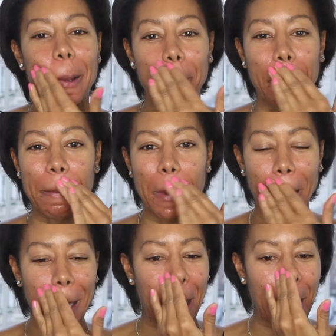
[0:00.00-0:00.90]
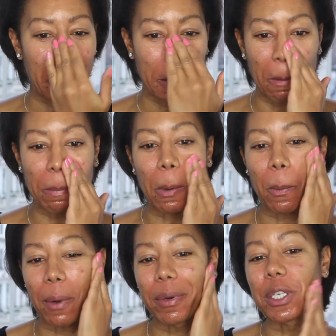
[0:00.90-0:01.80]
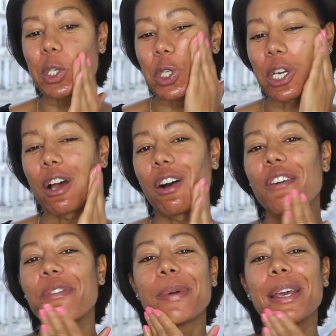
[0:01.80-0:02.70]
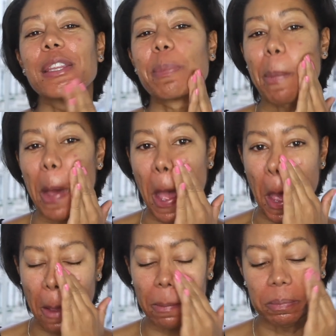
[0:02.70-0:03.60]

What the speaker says: You might get a little bit worried to start off with, but